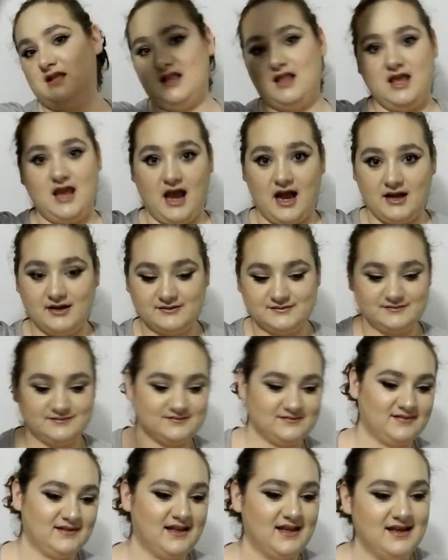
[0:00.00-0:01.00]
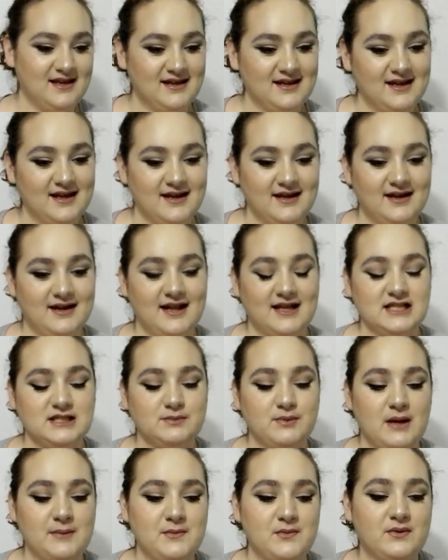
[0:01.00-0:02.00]
Yeah. Next
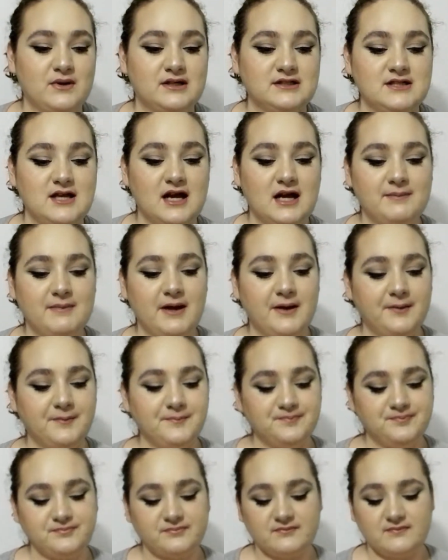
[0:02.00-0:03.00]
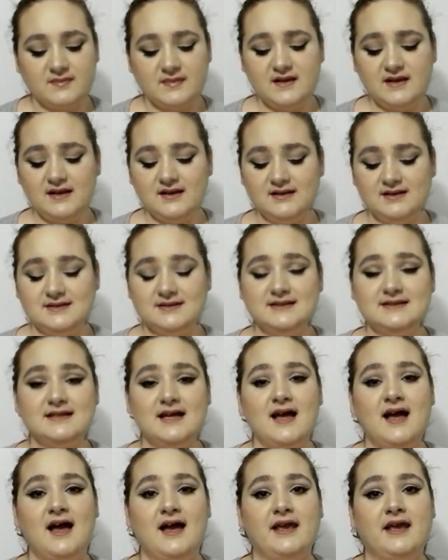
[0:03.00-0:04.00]
primer we're going to talk about, this is a
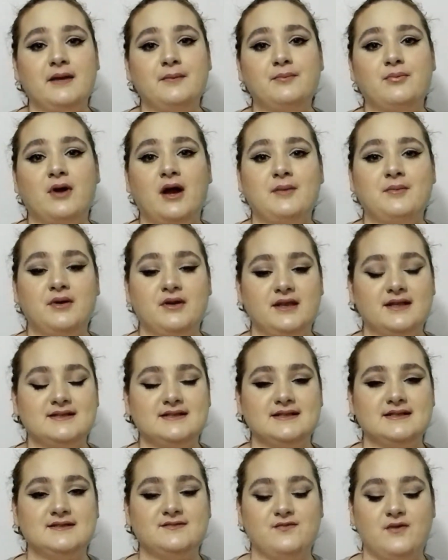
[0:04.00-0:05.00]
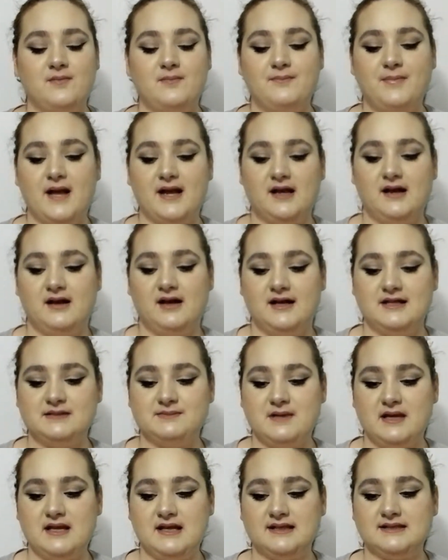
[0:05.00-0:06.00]
high-end primer. This is from Becca
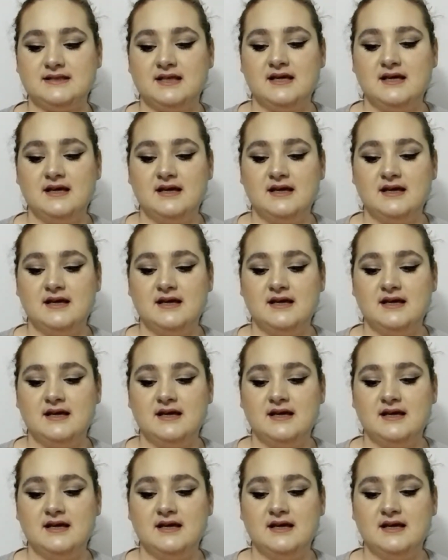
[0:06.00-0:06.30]
Cosmetics.